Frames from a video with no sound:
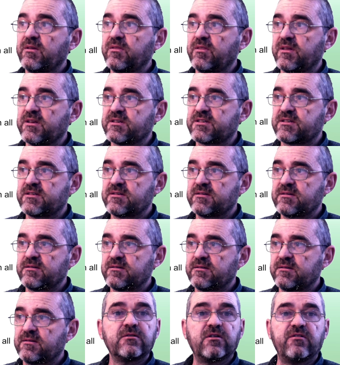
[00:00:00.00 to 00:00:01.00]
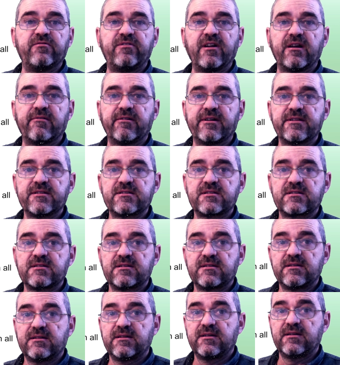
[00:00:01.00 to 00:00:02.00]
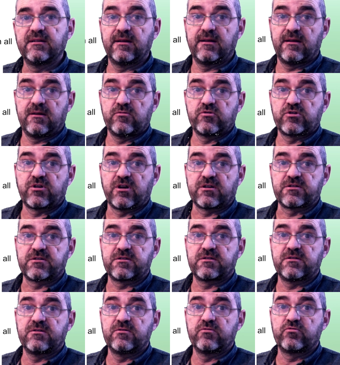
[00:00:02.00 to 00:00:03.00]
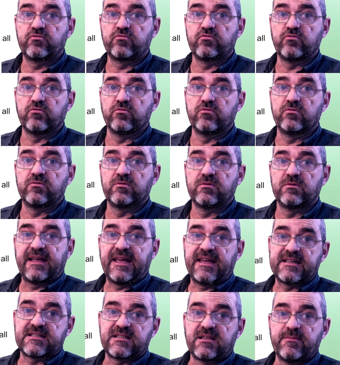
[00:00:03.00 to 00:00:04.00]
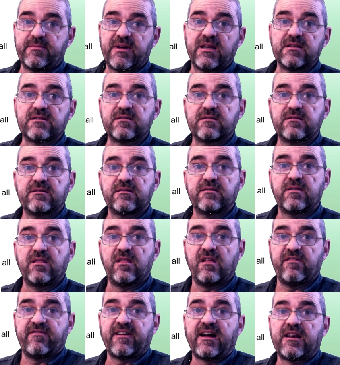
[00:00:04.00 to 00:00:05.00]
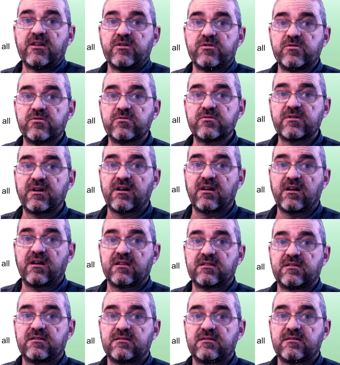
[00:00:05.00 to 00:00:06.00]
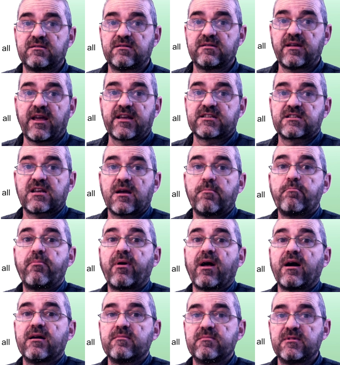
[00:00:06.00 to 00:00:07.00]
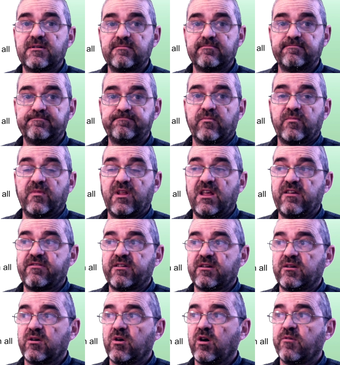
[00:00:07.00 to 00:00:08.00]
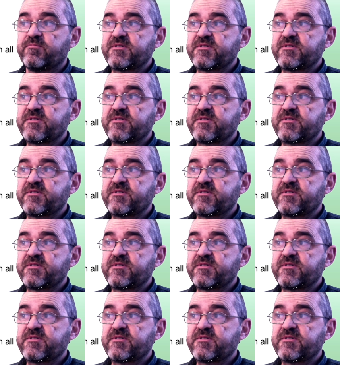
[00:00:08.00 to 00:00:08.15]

This covariance allows us to estimate the value at x prime given